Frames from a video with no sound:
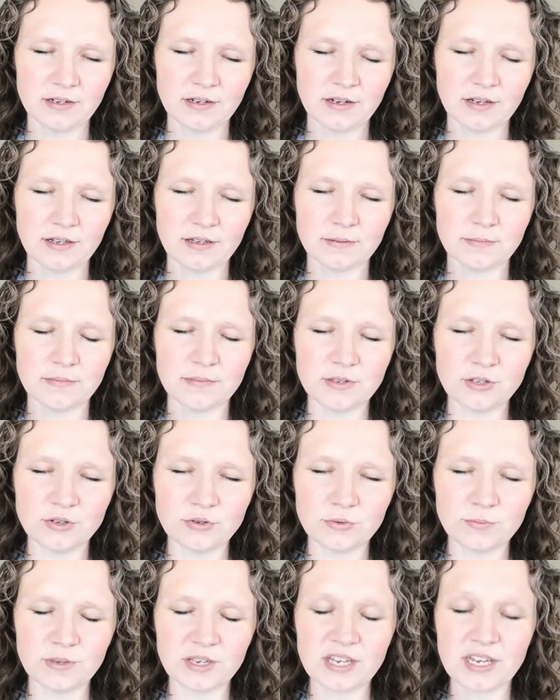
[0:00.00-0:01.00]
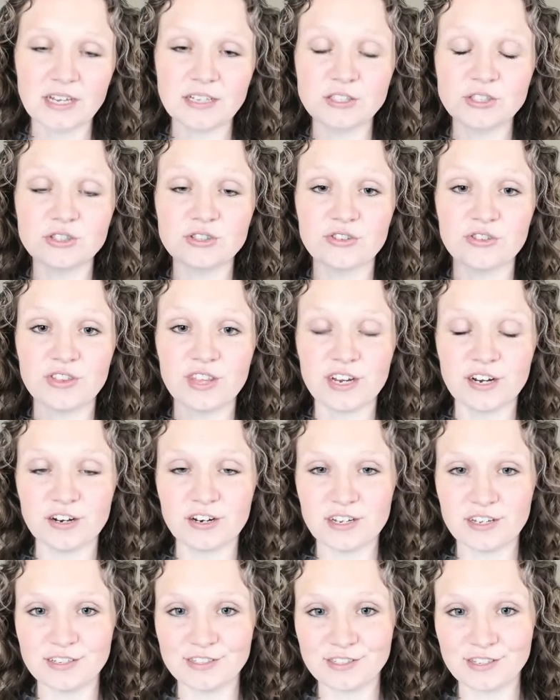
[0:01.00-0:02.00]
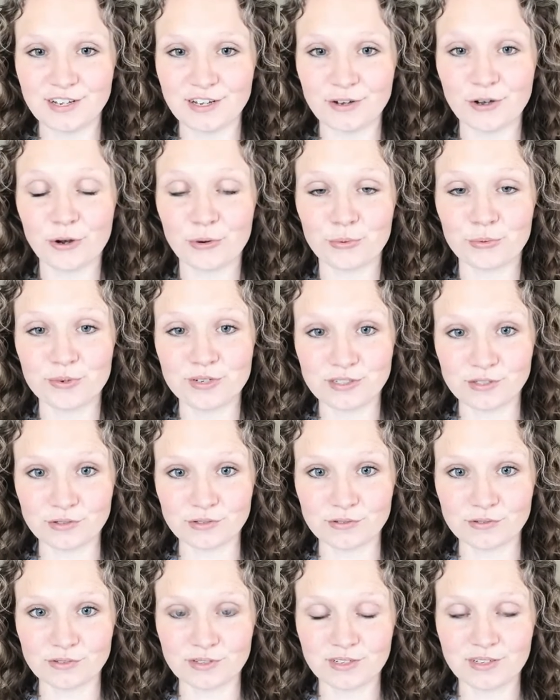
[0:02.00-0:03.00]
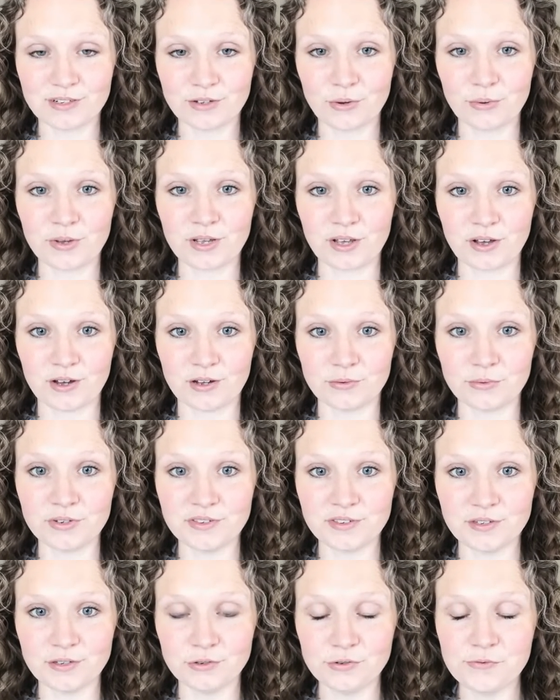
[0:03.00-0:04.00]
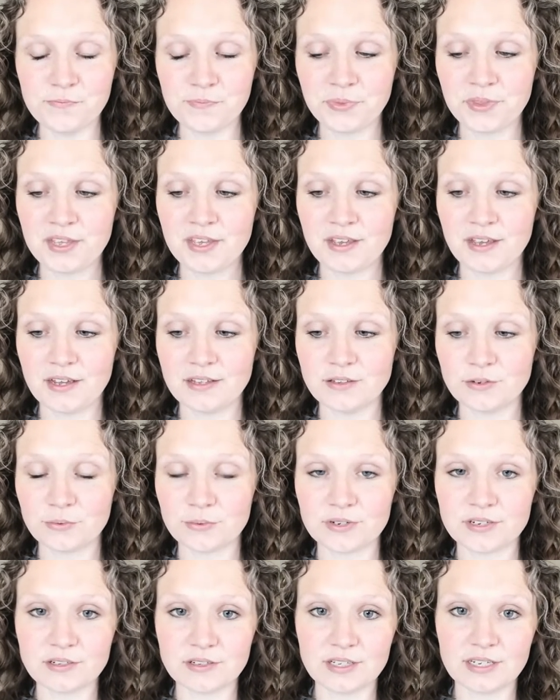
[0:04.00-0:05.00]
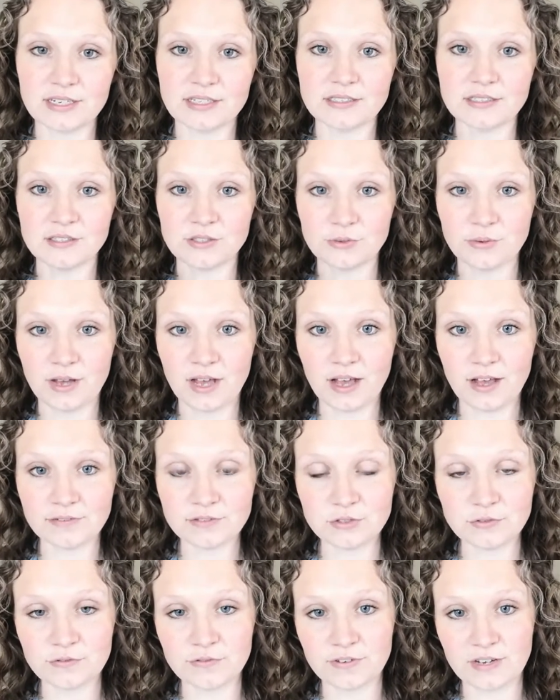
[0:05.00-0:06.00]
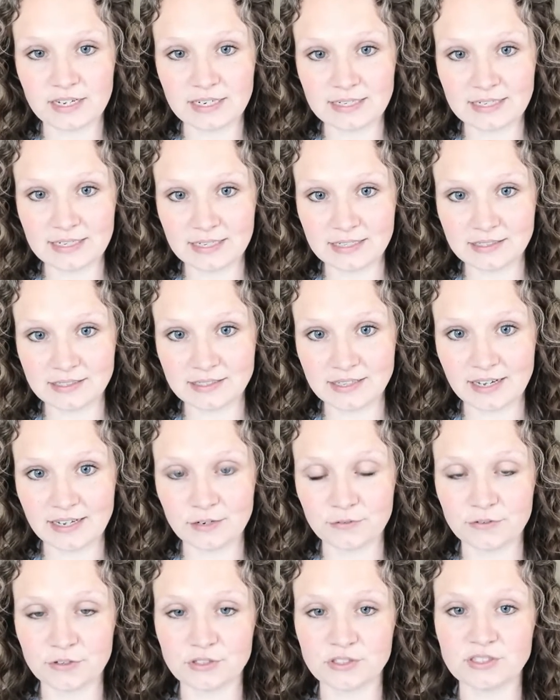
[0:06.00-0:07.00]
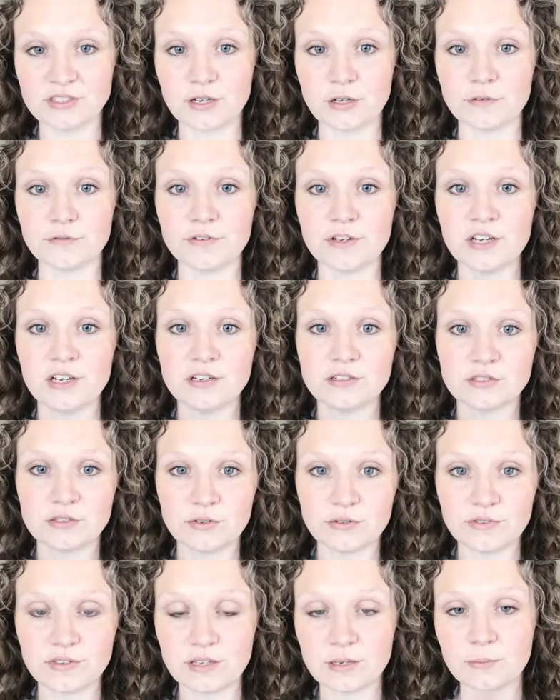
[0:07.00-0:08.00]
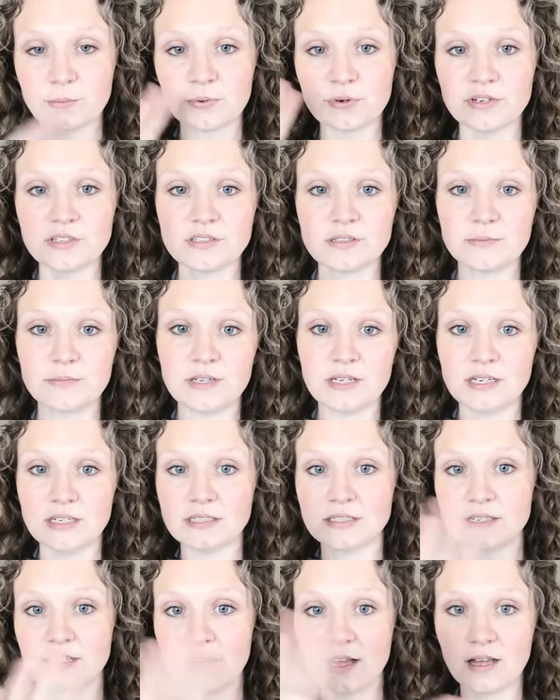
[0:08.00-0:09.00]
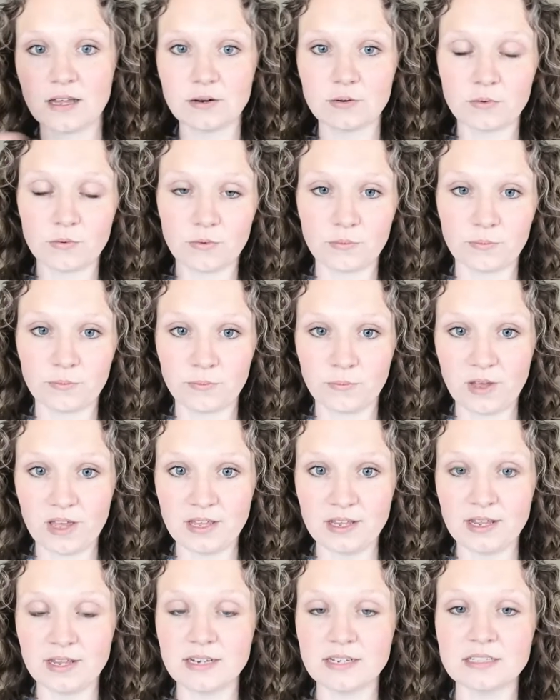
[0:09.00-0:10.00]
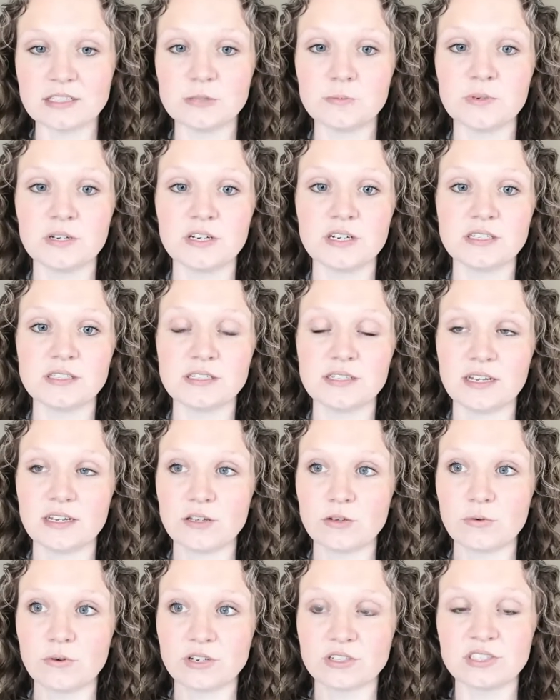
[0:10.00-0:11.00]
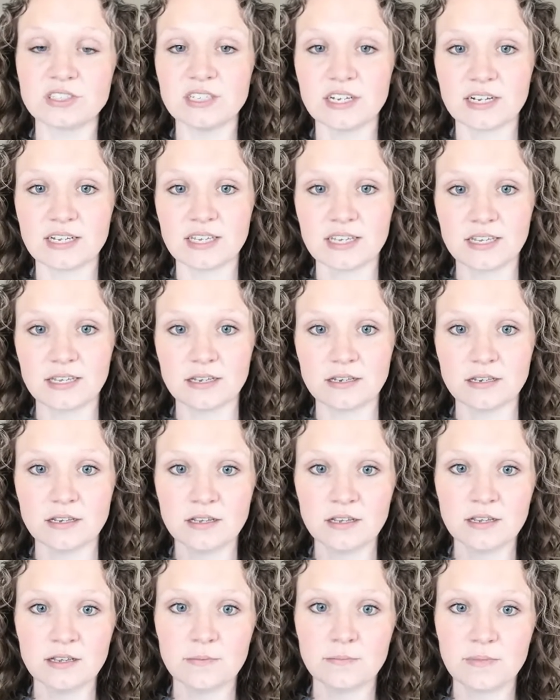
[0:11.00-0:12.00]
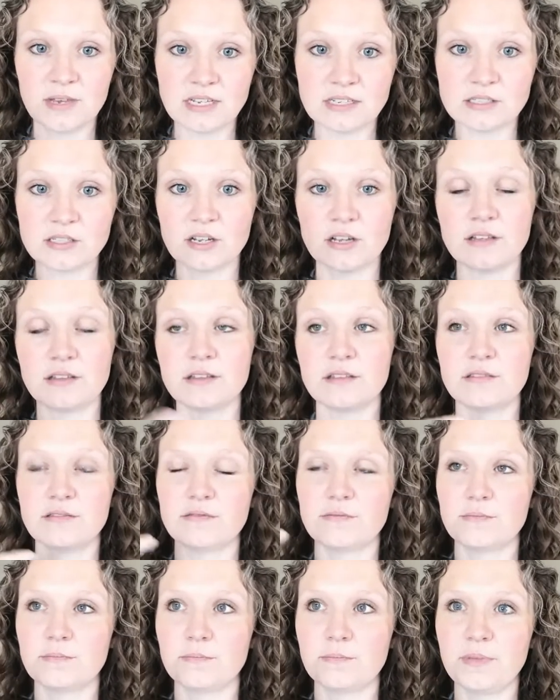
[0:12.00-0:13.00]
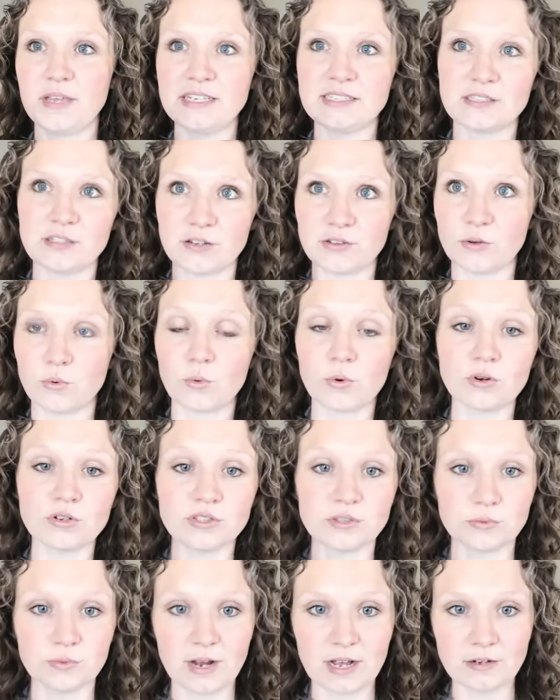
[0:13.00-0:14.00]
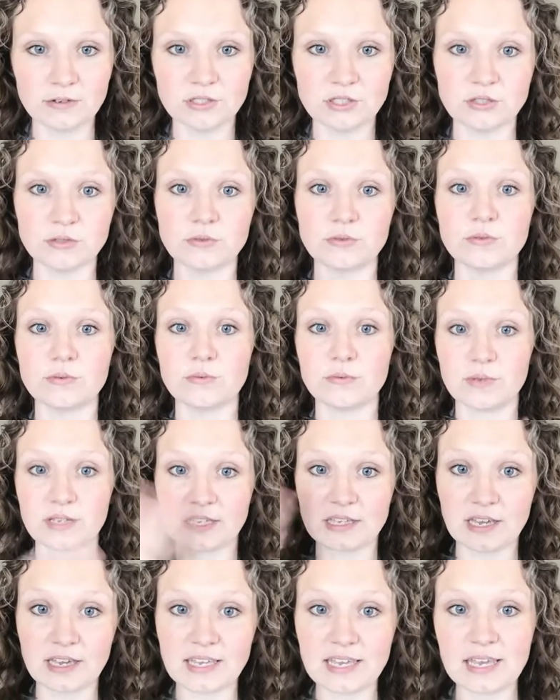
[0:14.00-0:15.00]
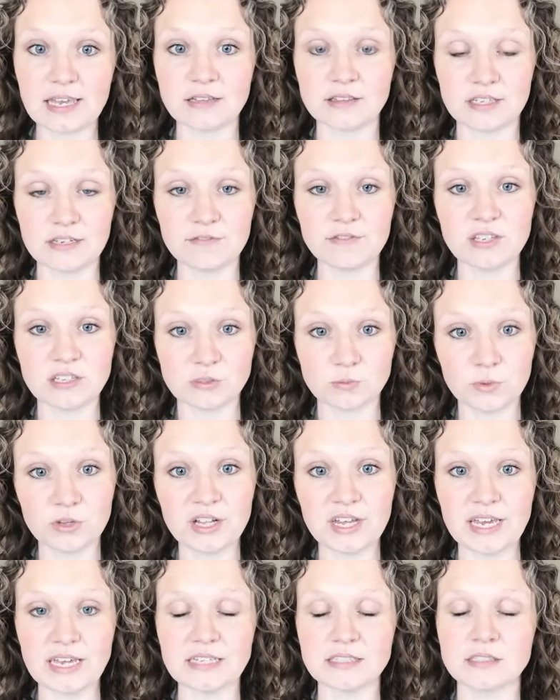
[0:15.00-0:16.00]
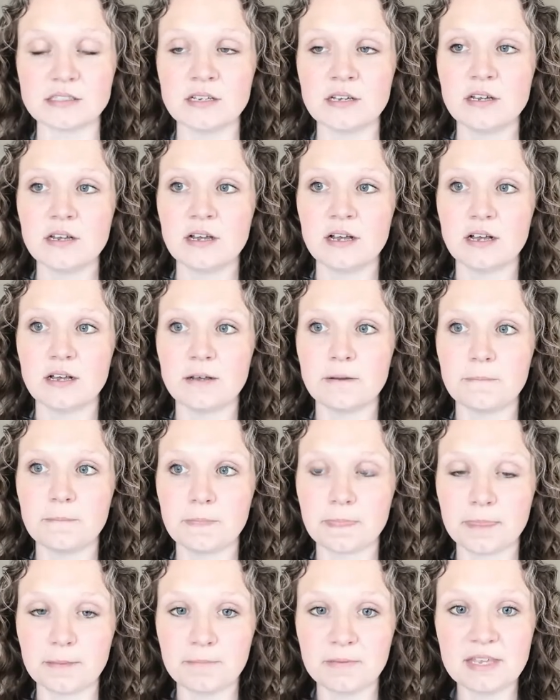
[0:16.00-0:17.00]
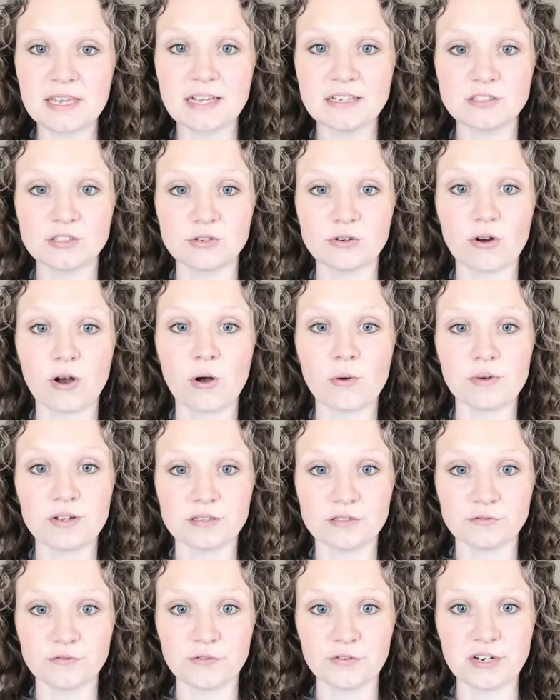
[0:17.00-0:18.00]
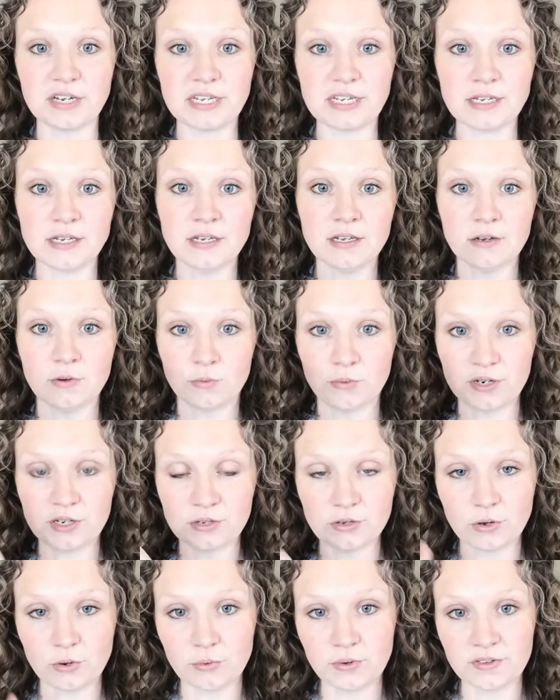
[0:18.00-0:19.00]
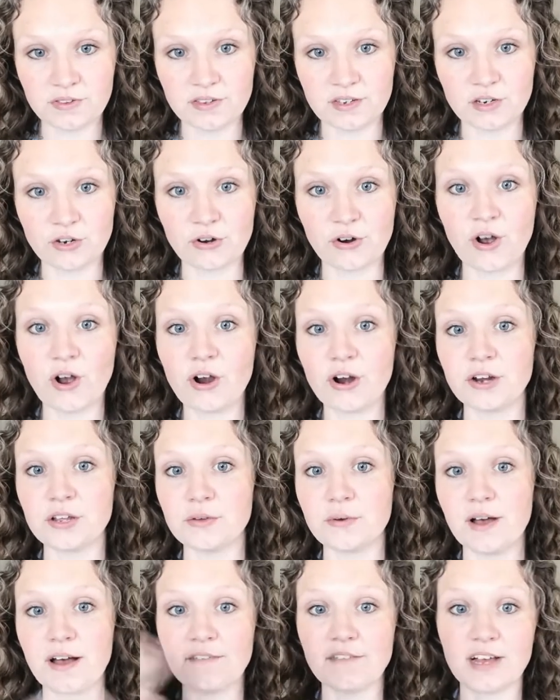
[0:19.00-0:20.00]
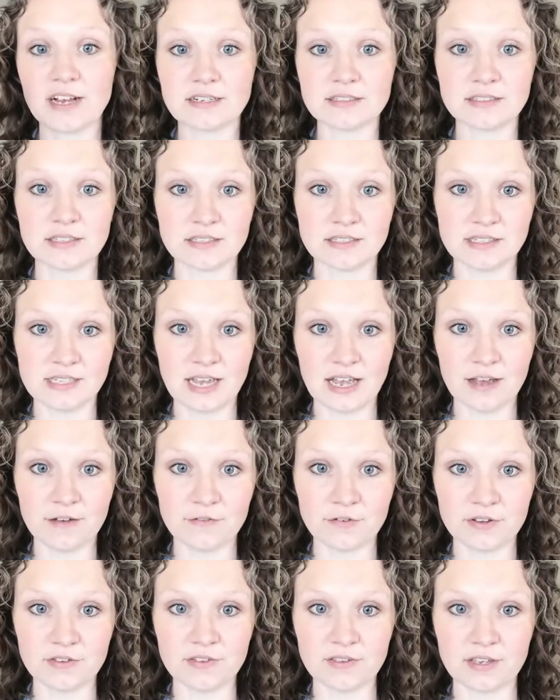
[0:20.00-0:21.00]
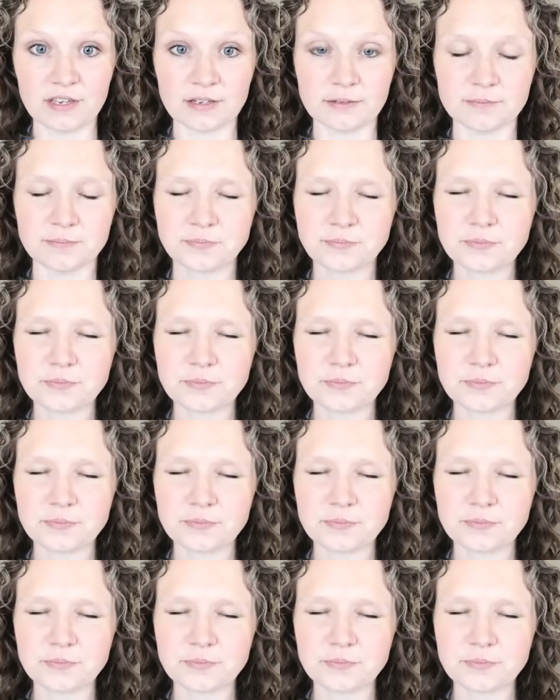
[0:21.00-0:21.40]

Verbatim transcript: Um, you, because there is a, a riddle going on with you, and the riddle is you have to find it inside of yourself. So the imprisonment is not an experience that you are stuck in based on based on the world around you like i can't leave this place um, because you're always free when you go within your heart you have access to everything